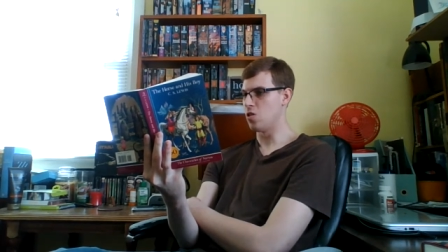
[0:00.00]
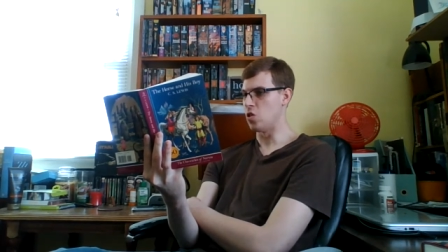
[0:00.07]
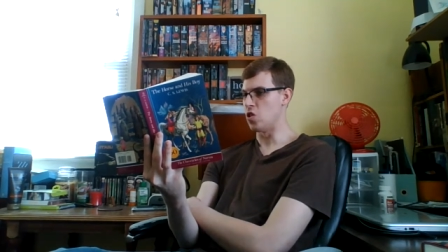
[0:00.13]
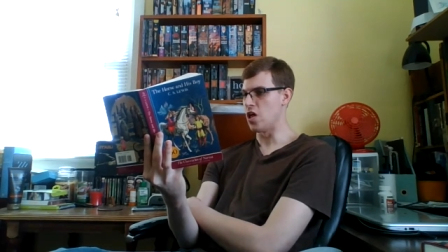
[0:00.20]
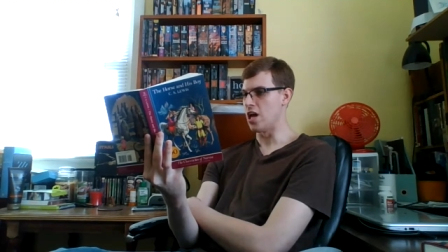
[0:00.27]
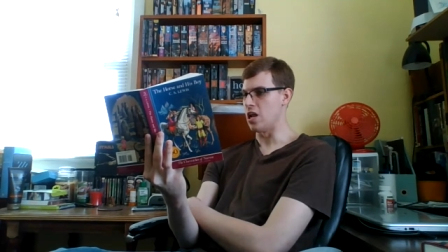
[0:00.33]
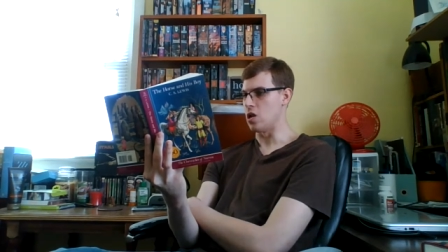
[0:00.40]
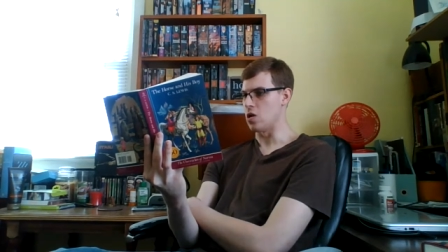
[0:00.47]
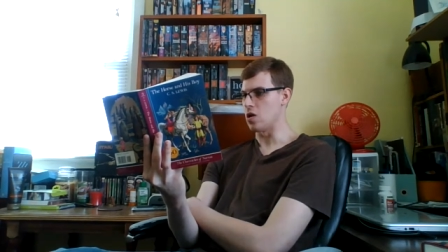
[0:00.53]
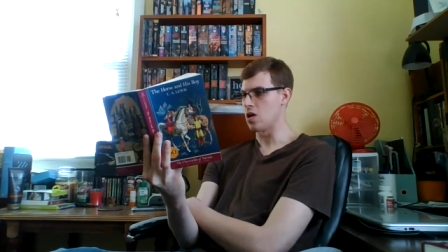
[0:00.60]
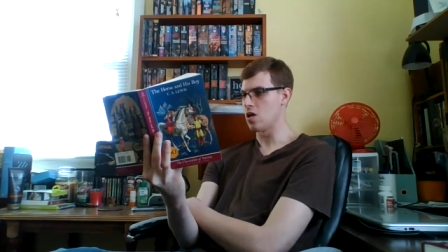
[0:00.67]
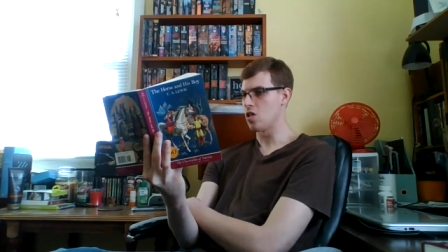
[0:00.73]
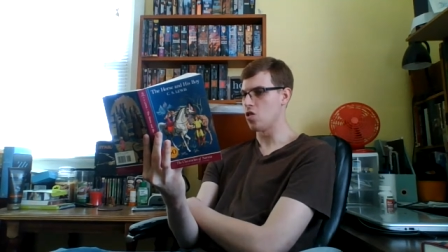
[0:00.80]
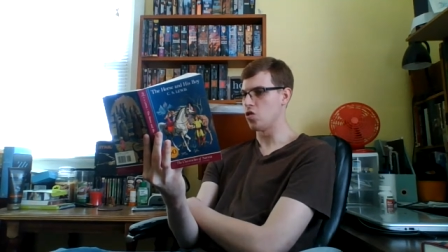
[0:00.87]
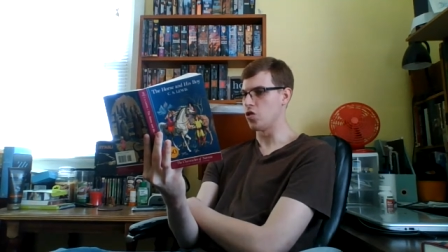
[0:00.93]
then
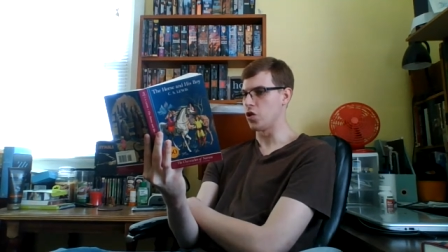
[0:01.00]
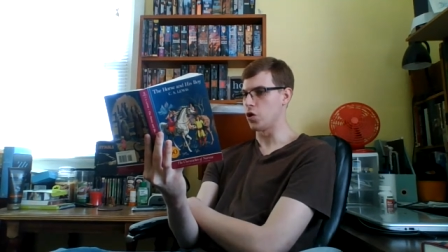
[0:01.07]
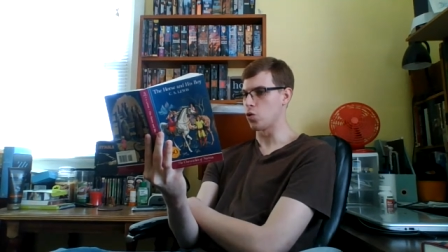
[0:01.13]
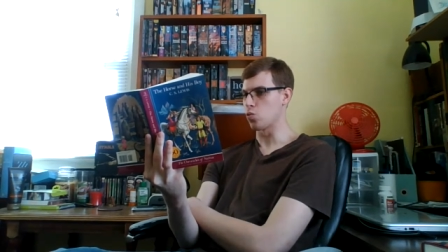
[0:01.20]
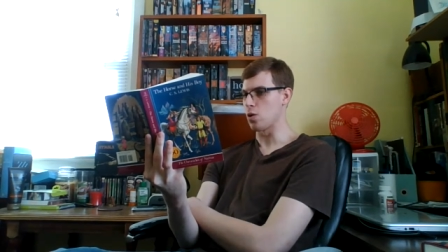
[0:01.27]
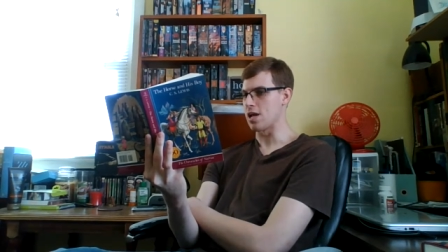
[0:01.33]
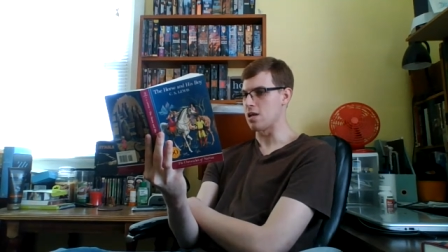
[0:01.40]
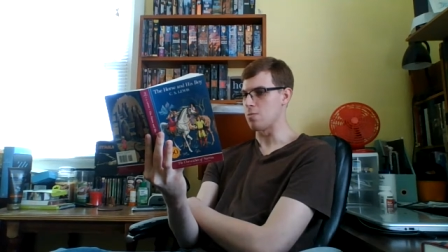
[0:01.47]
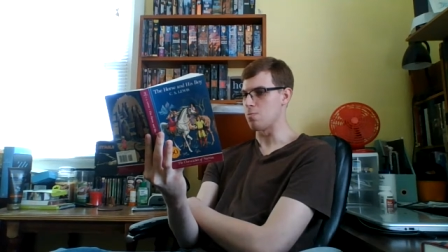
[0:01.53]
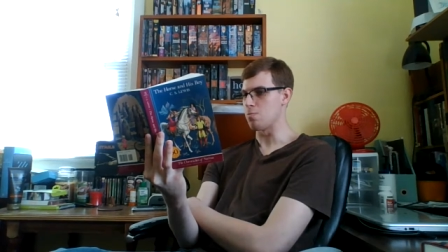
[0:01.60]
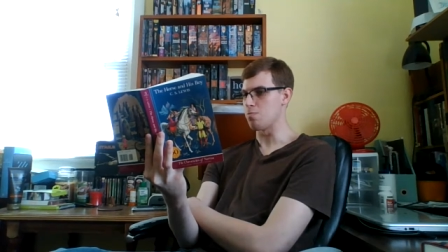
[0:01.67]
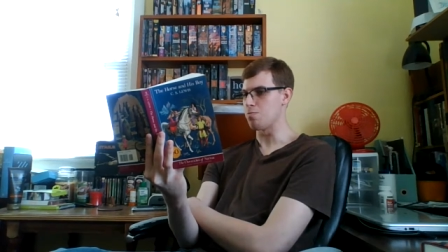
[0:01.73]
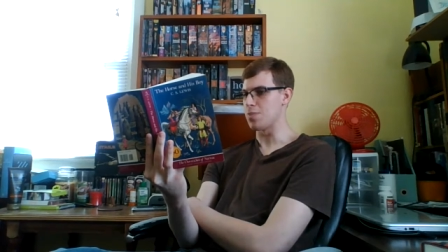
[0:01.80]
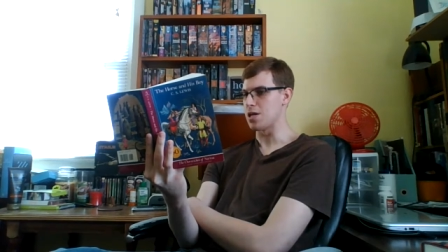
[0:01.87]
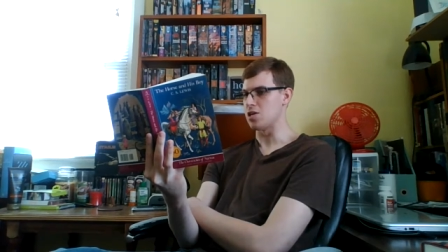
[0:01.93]
the great
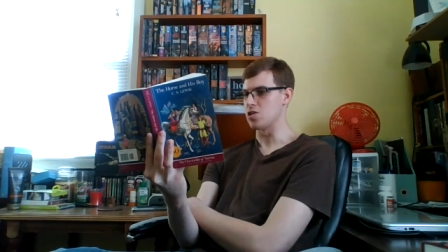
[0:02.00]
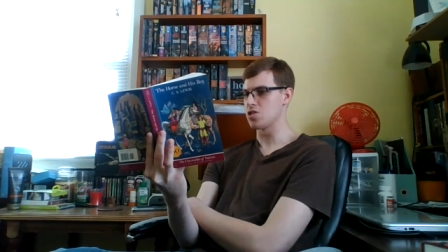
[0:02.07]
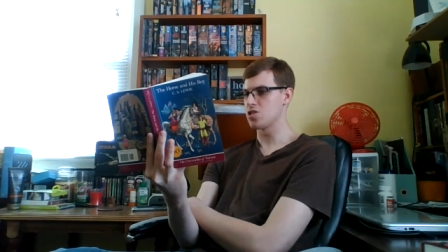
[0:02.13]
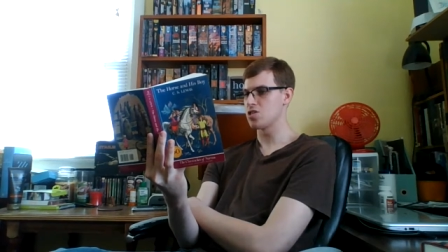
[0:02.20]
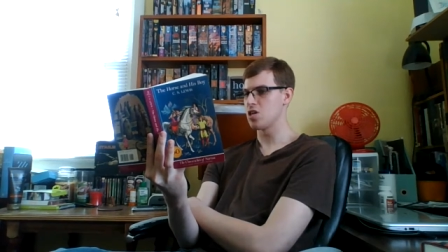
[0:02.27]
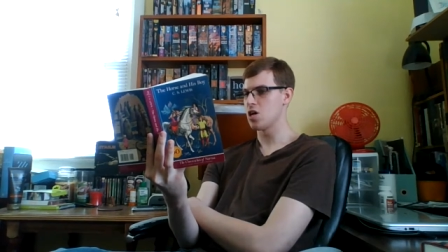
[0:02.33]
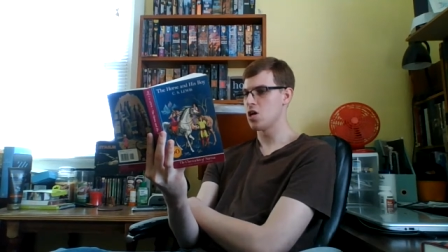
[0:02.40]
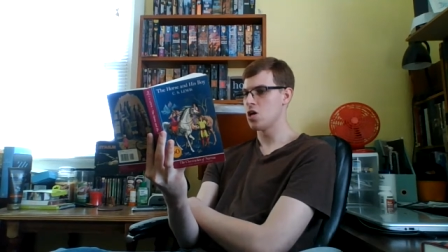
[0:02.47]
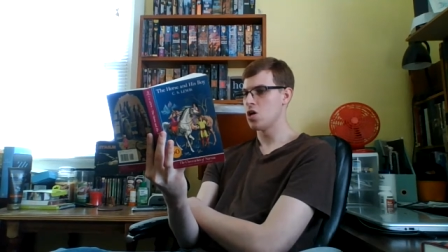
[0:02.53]
beast